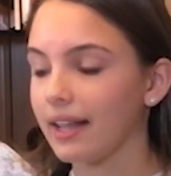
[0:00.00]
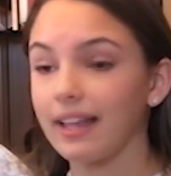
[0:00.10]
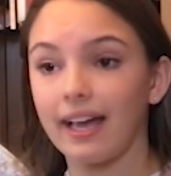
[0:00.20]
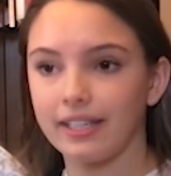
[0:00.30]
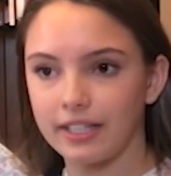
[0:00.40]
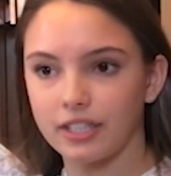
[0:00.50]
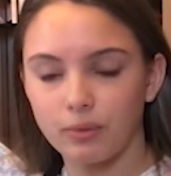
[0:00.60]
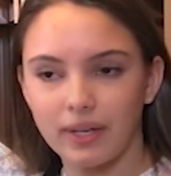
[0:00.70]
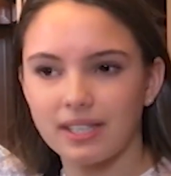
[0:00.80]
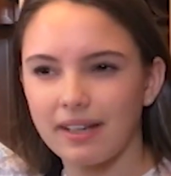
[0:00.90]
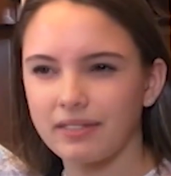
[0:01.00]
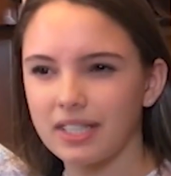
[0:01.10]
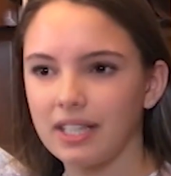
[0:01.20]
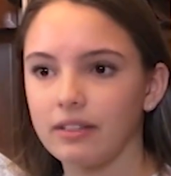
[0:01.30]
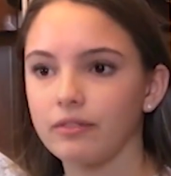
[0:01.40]
at that year
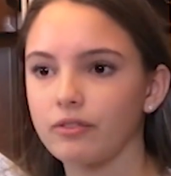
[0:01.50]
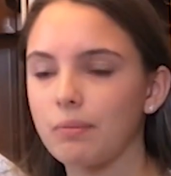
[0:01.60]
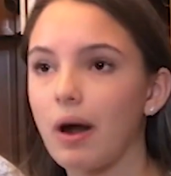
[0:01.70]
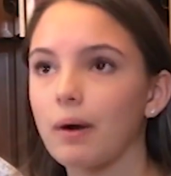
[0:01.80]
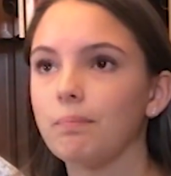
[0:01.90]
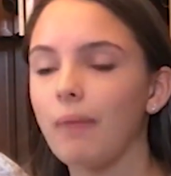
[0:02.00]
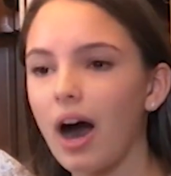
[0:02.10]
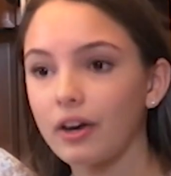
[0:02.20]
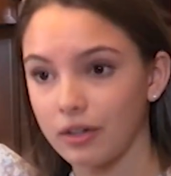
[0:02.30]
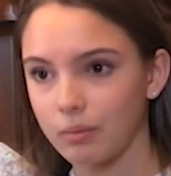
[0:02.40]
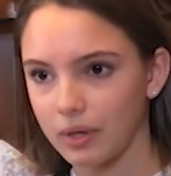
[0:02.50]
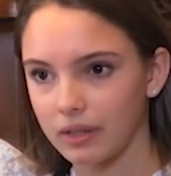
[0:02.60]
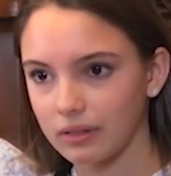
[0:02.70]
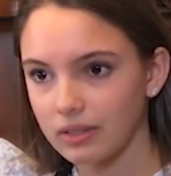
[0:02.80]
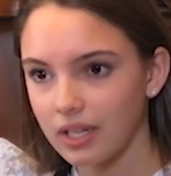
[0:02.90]
2017 from our modern
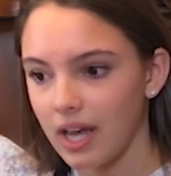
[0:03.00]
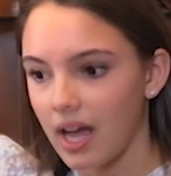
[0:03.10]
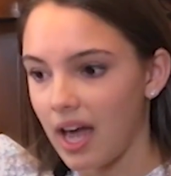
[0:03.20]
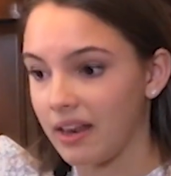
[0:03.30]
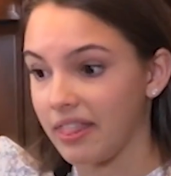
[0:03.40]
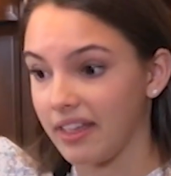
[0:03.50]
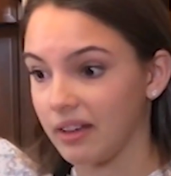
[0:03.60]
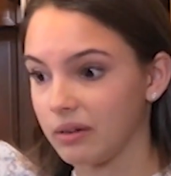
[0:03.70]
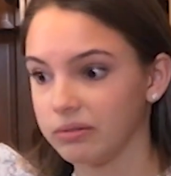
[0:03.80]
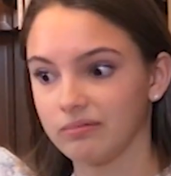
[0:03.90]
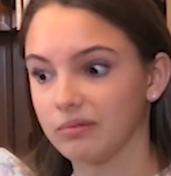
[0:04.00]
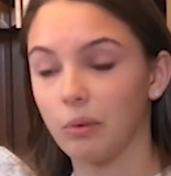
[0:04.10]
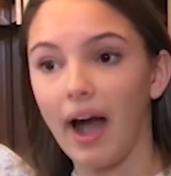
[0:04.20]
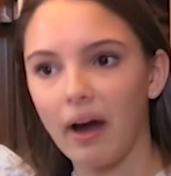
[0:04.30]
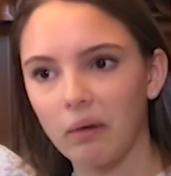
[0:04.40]
world and think,
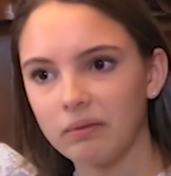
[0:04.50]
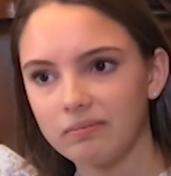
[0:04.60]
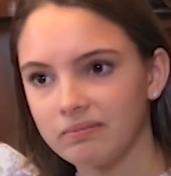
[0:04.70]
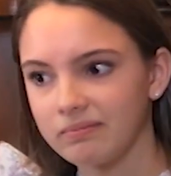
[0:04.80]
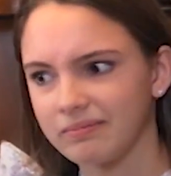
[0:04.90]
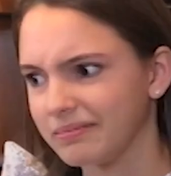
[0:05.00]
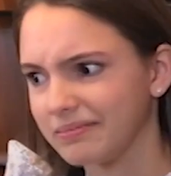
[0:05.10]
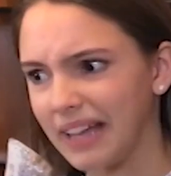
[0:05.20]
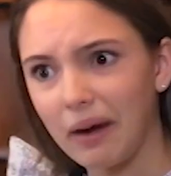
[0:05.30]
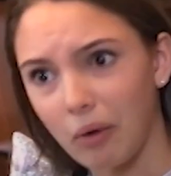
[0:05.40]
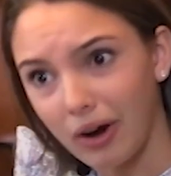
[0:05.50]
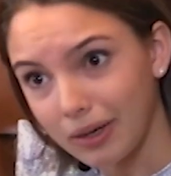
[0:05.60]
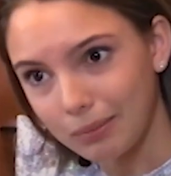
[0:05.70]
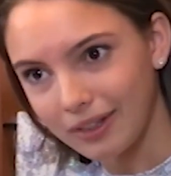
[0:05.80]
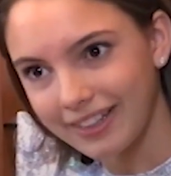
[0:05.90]
wow, how
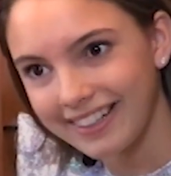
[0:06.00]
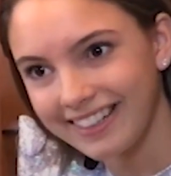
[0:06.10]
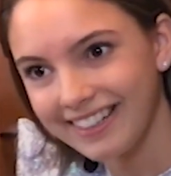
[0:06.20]
horrible.